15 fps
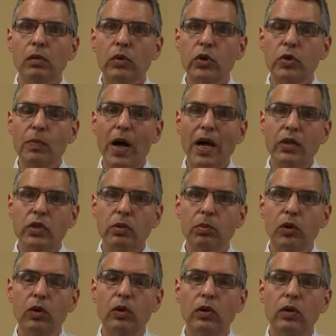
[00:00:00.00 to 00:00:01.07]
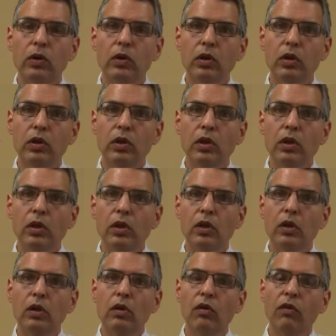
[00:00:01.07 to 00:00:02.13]
responsible
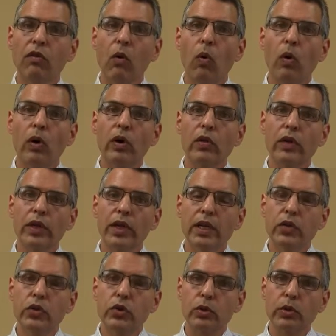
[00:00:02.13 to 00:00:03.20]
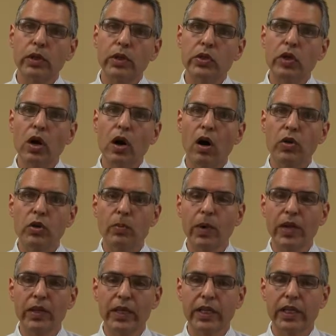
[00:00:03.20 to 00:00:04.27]
for the injuries caused
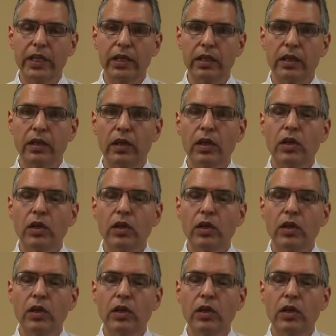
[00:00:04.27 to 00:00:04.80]
by the kid.